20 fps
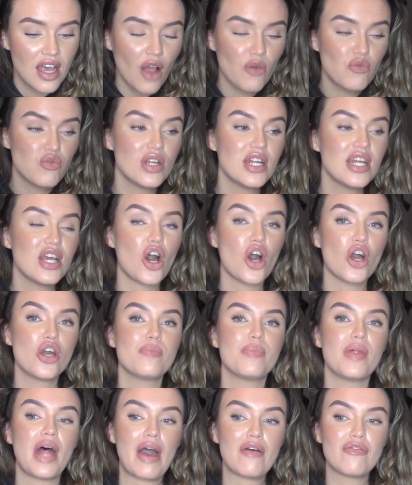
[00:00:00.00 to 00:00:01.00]
really
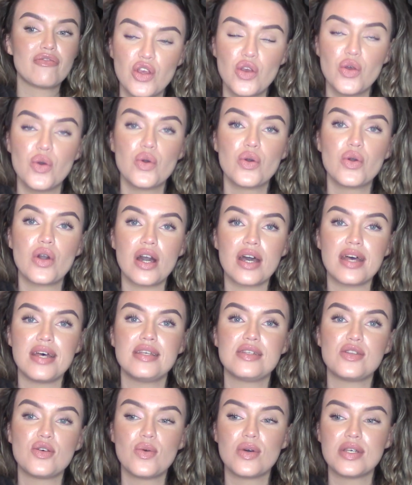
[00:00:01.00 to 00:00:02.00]
hope that for you
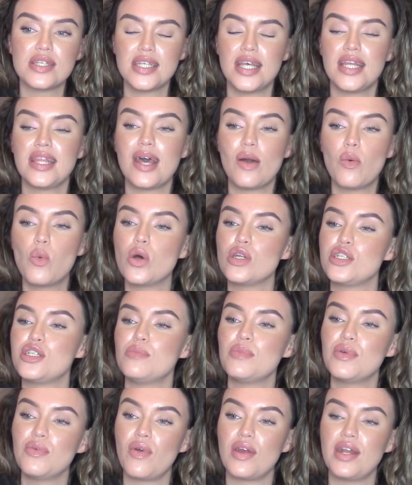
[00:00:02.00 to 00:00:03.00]
guys who are sitting there
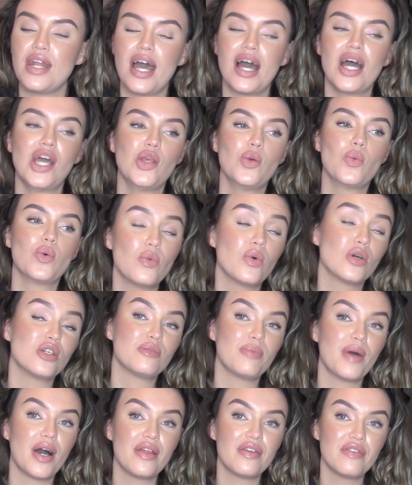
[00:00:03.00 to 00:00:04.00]
watching me right now, you
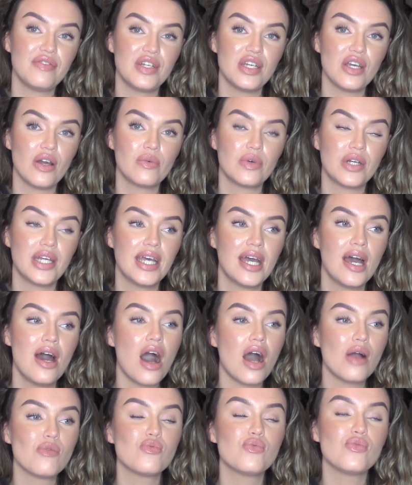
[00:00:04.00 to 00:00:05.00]
watch my other video on it,
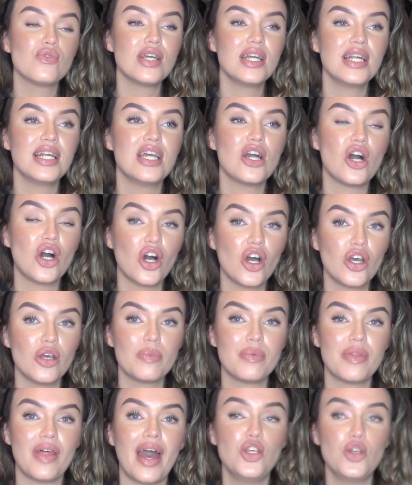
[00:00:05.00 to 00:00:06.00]
I really
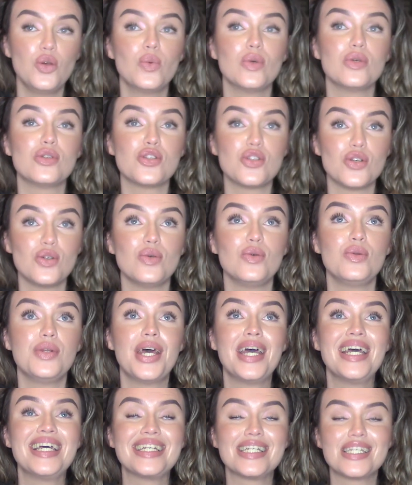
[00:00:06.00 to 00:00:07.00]
hope that you will soon
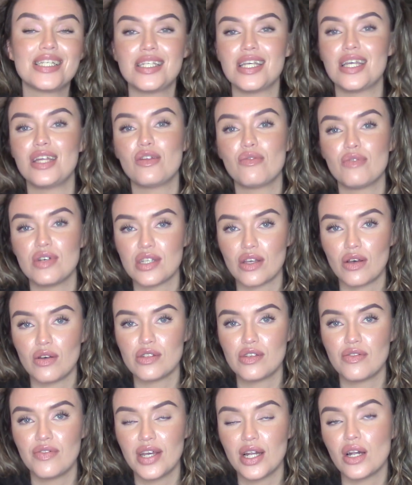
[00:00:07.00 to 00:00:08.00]
see the
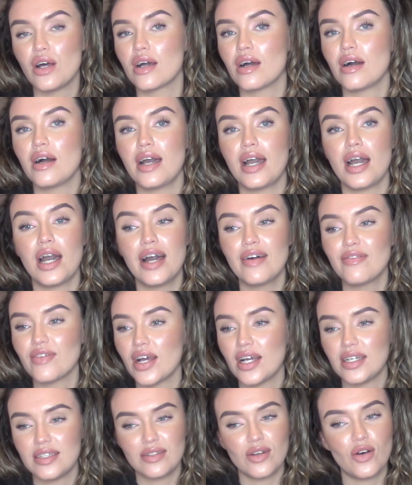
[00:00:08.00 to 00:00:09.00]
results of it like I have,
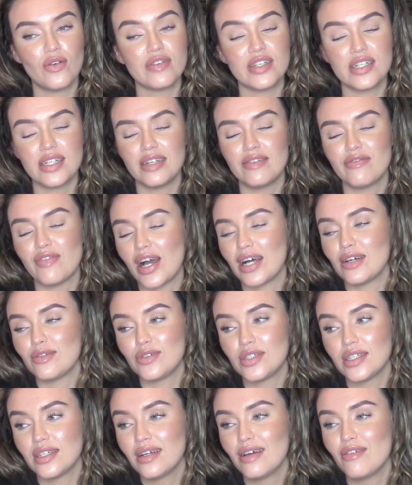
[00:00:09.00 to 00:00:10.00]
and obviously
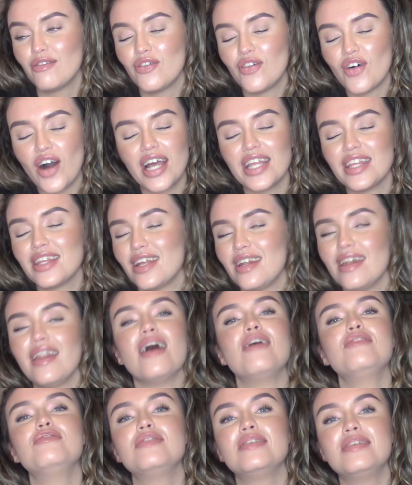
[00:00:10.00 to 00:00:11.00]
find the
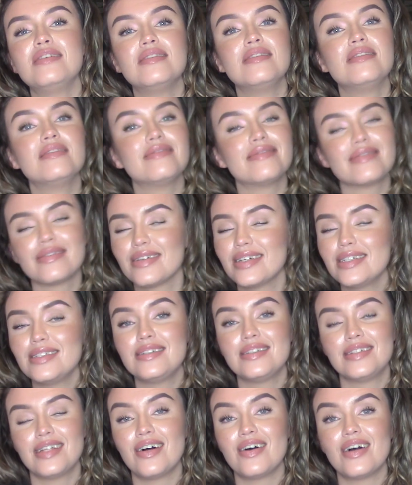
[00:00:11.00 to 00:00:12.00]
love for it
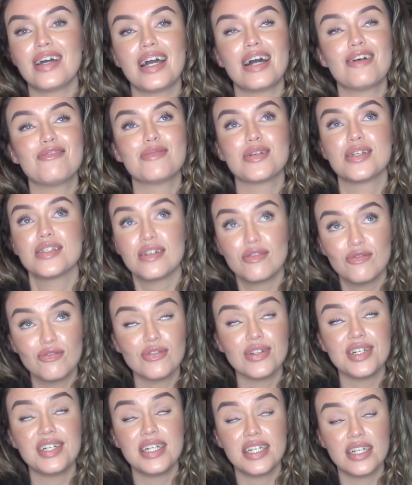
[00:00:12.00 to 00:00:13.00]
that I have, because I
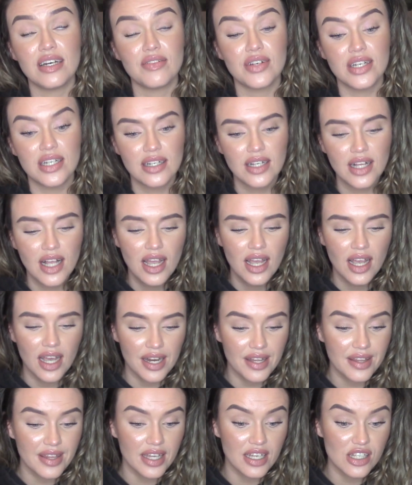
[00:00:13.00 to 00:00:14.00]
really love it
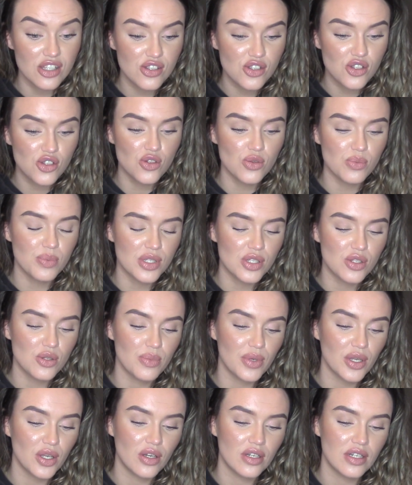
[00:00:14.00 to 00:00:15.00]
and I think it's
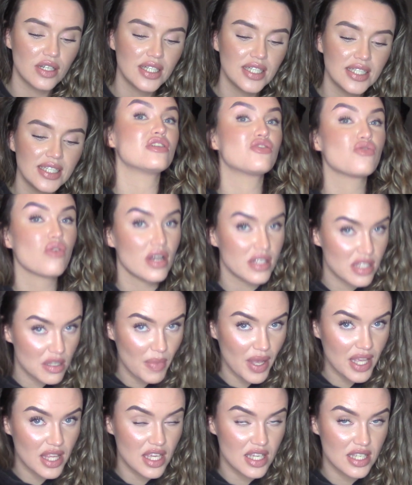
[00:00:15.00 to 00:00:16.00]
super good. I tried to
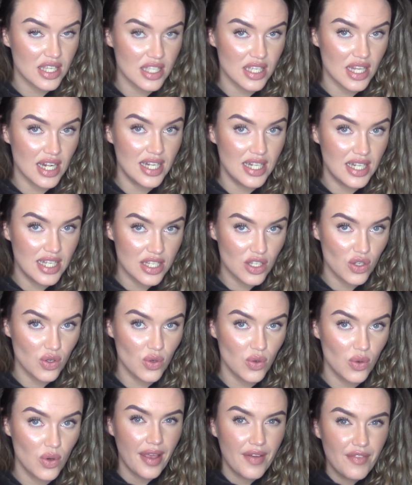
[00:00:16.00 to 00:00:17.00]
make this as
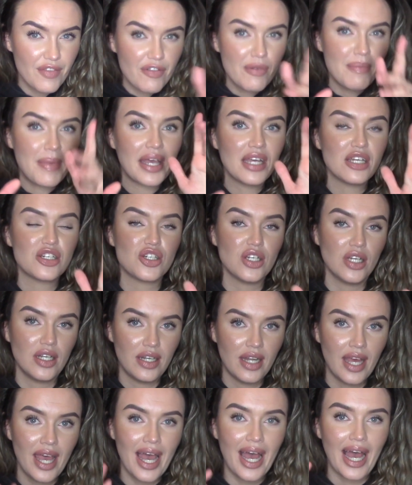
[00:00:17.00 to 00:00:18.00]
little
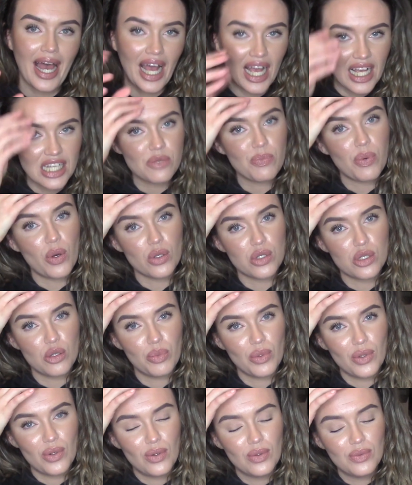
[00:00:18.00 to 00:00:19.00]
information as
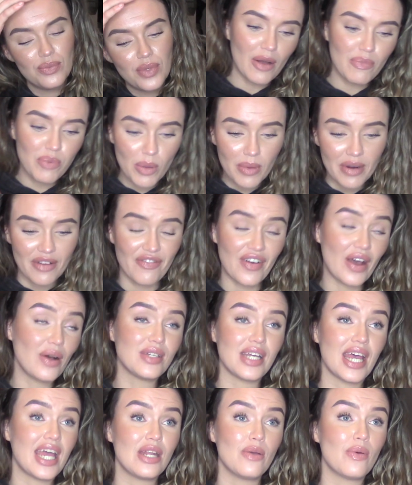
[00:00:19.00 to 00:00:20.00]
possible, but I probably
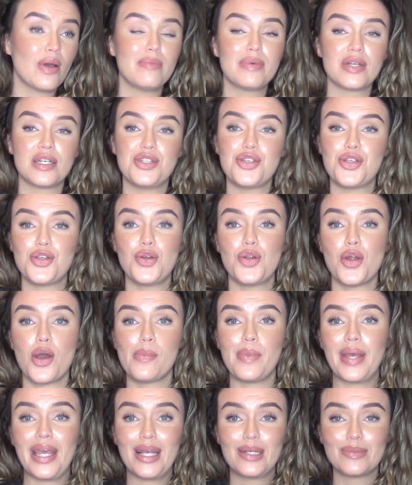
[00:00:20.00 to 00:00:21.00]
failed anyway, because you know
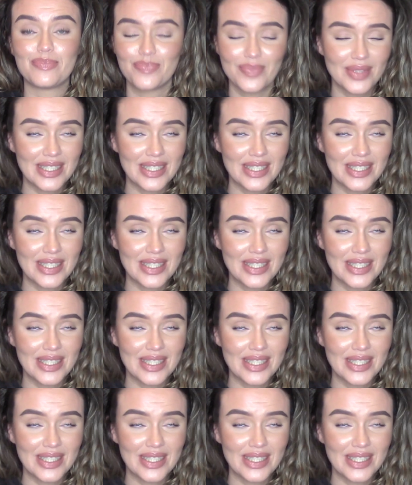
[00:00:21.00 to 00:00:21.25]
me.